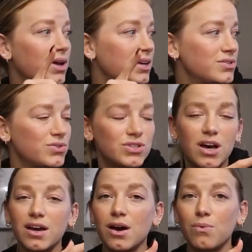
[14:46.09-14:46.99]
As you saw,
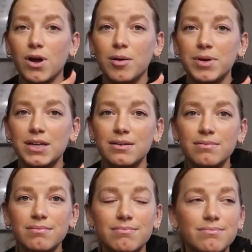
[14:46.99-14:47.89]
I got
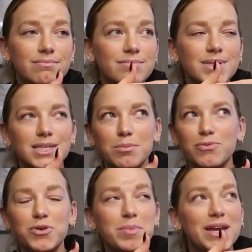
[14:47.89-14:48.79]
ramen. Some
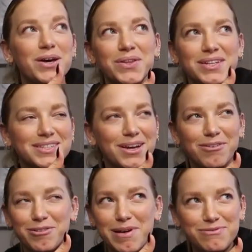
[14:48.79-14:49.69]
of you may know that's like
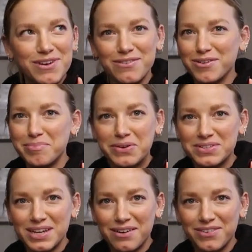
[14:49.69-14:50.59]
one of my favorite
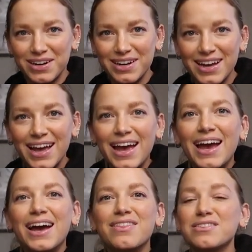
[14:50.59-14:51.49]
meals ever. And
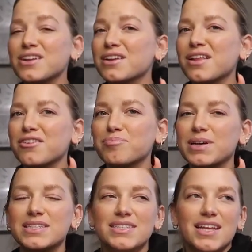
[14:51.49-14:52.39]
there's not a lot of
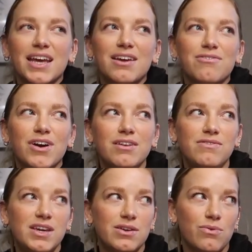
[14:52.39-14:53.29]
places that I can find
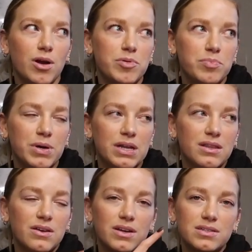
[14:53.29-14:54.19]
vegan ramen, but
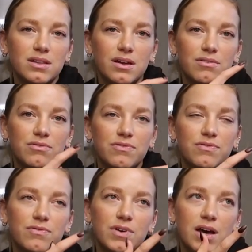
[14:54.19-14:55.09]
there is a lot of
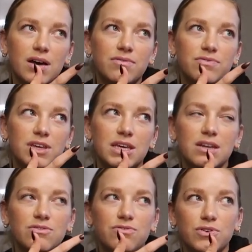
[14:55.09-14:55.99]

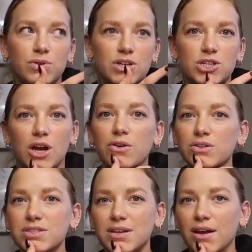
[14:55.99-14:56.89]
vegan food in general
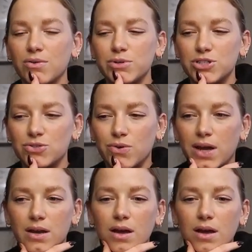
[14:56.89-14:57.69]
in Seattle, which is great.